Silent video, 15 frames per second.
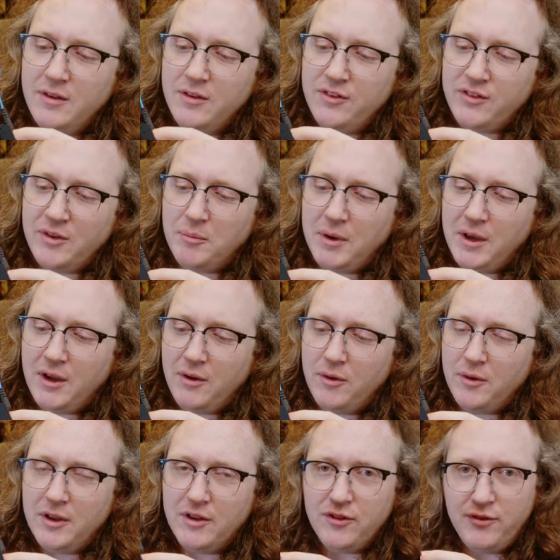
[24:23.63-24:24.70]

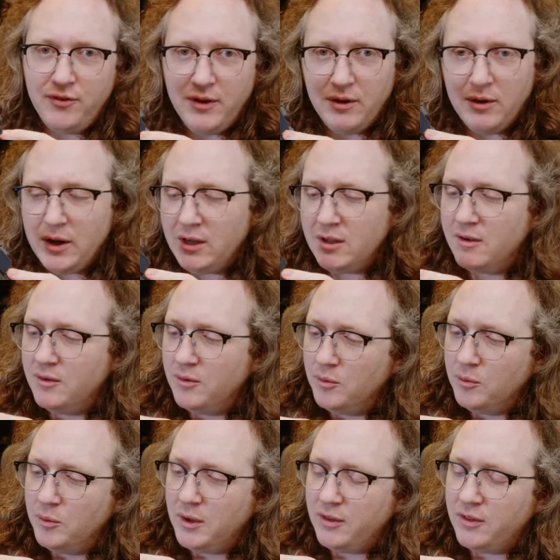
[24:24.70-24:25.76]
somehow interfering
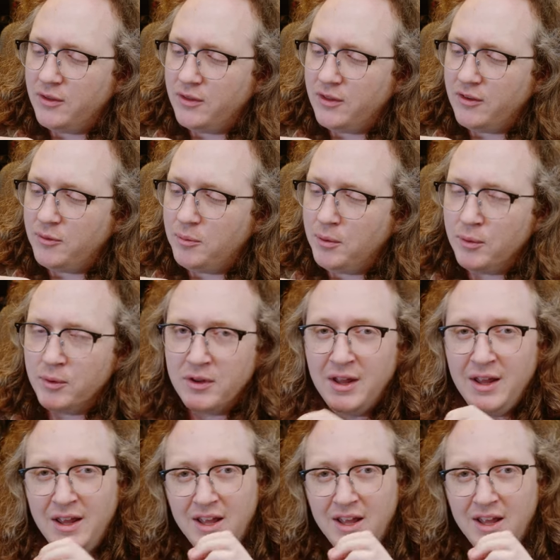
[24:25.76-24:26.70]
with this port.